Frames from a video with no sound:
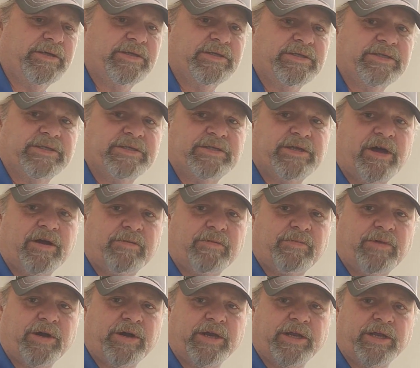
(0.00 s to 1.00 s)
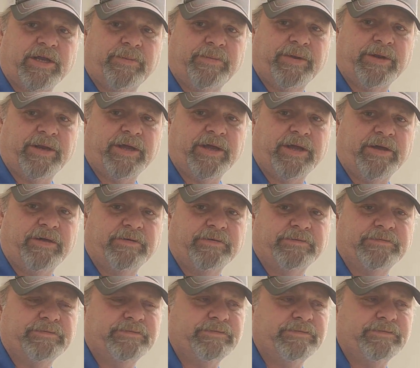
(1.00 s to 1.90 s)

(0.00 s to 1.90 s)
stock market up and down,